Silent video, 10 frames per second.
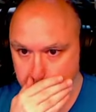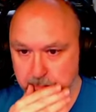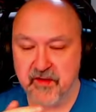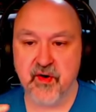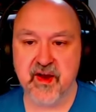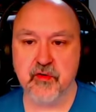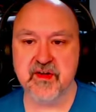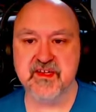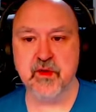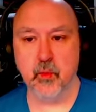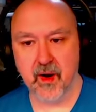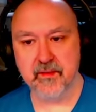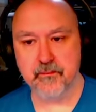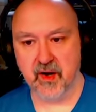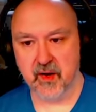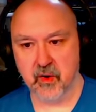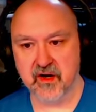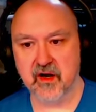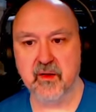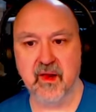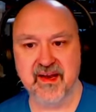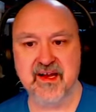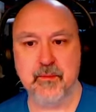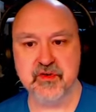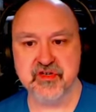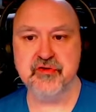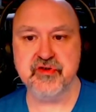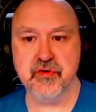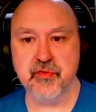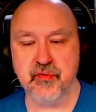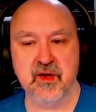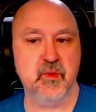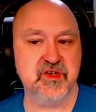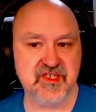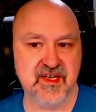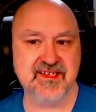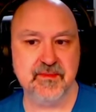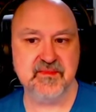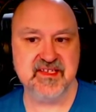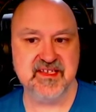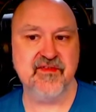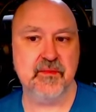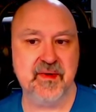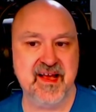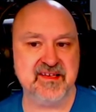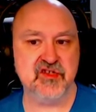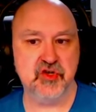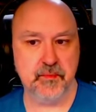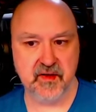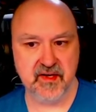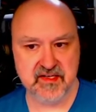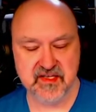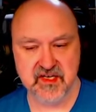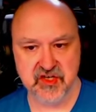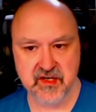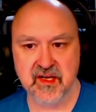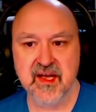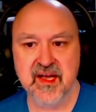If I increase the 1 by 1, I'll end up with 223, which does sum to 7 but has a duplicate digit.